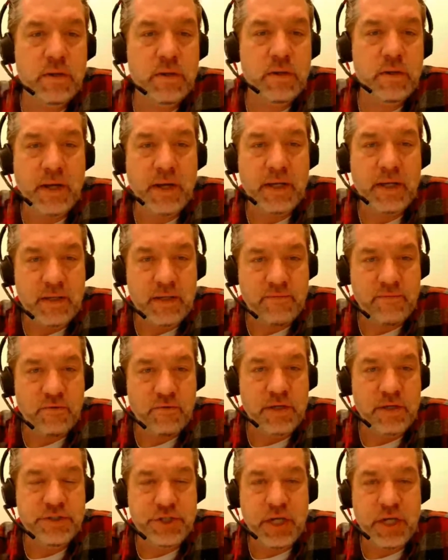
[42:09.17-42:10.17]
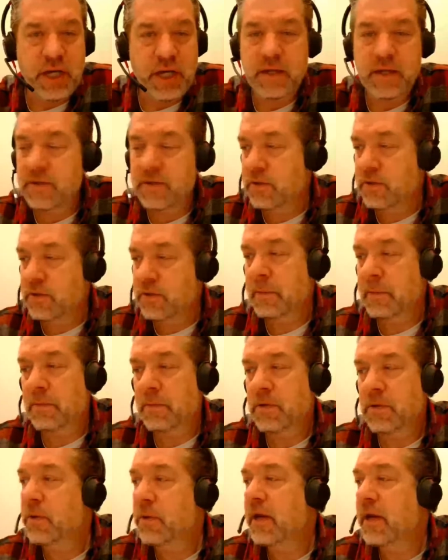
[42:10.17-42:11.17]
so I can differentiate it so people
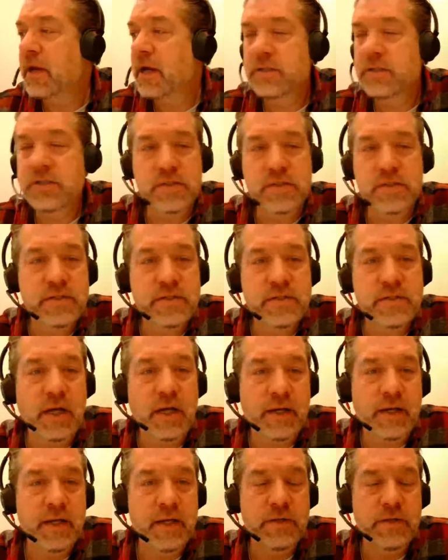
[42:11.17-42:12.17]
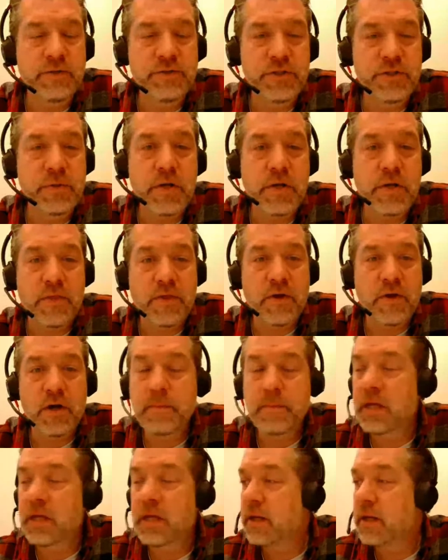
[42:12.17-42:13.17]
don't think I just stuck in a junior
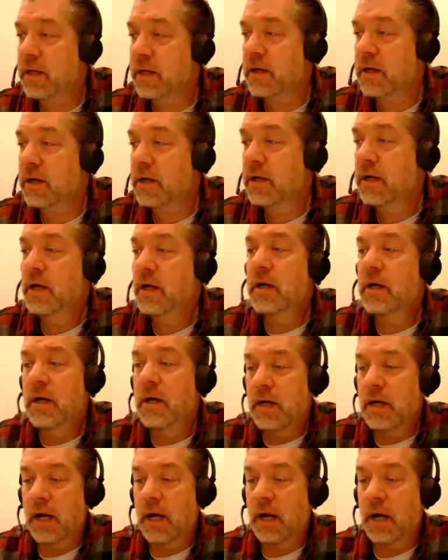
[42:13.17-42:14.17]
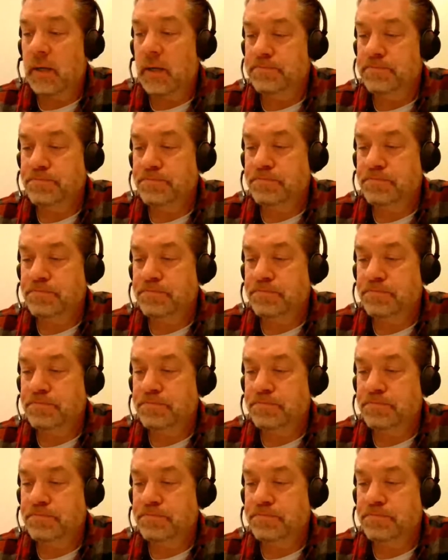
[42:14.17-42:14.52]
Thurman in here. Um,